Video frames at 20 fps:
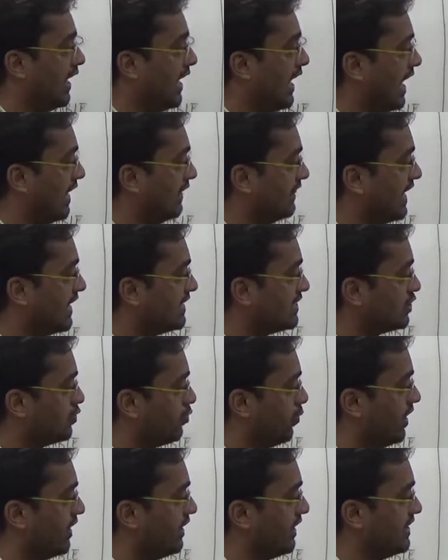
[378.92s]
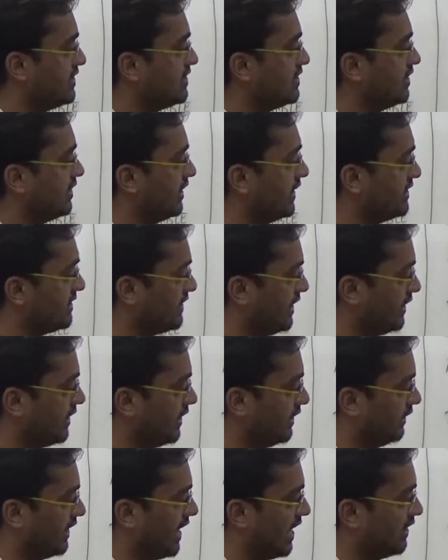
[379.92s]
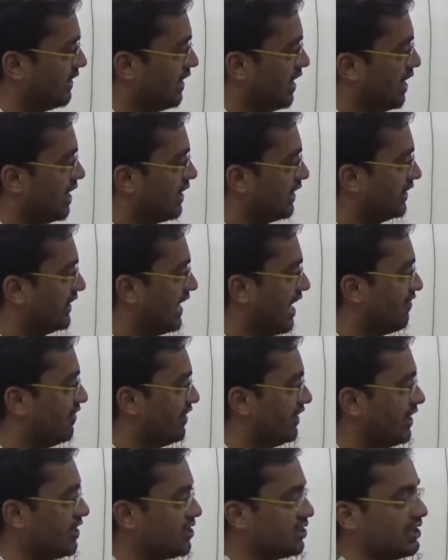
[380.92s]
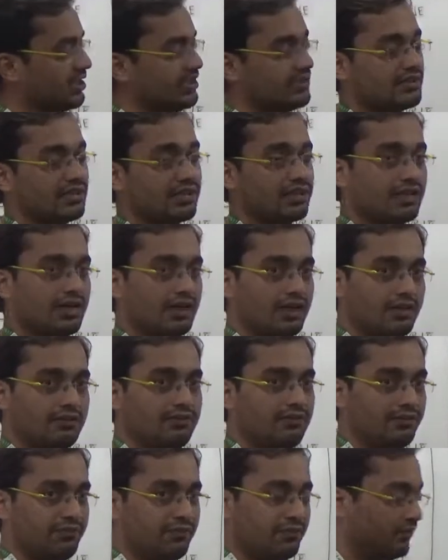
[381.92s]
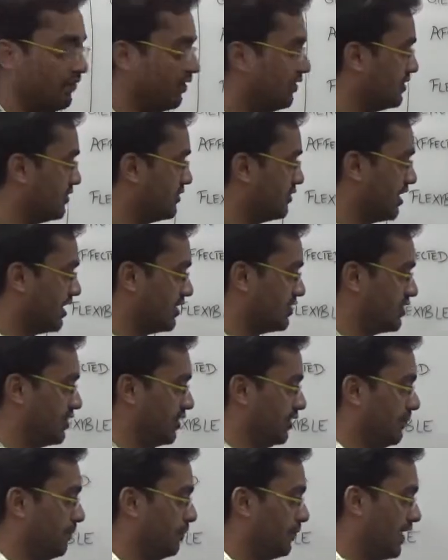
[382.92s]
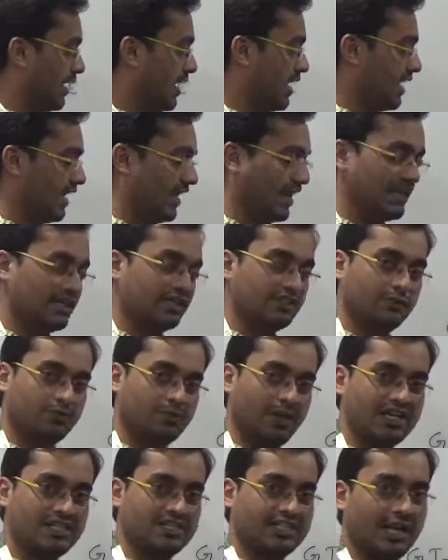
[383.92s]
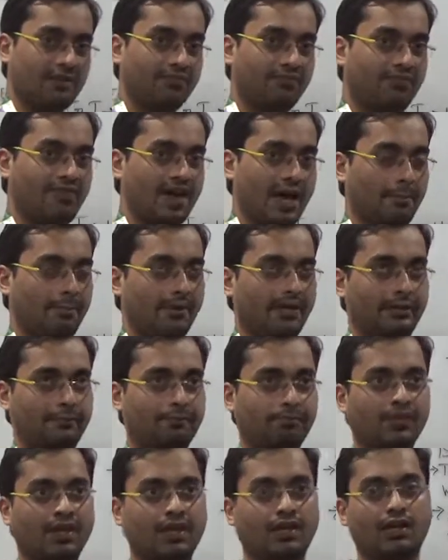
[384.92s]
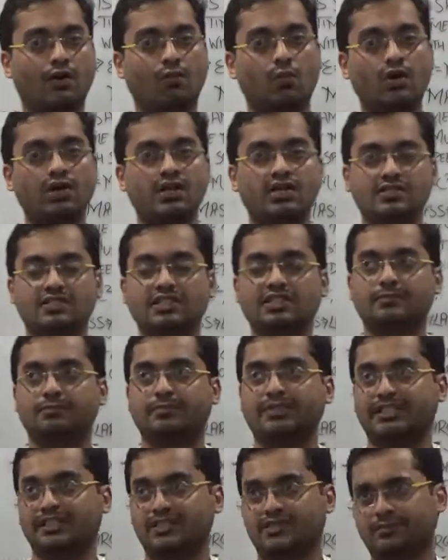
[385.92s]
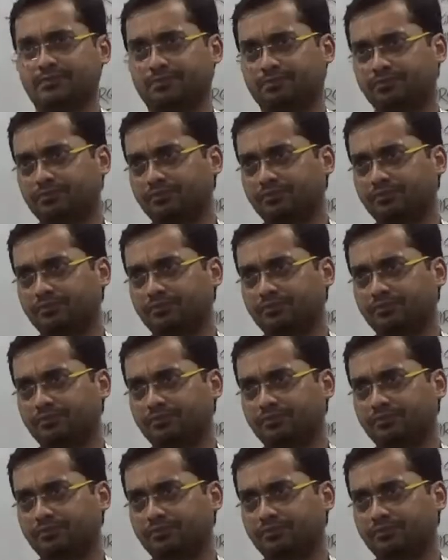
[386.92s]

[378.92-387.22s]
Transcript: and that's where he stated that gravitational is a curved structure in a space-time fabric. Now what does it mean?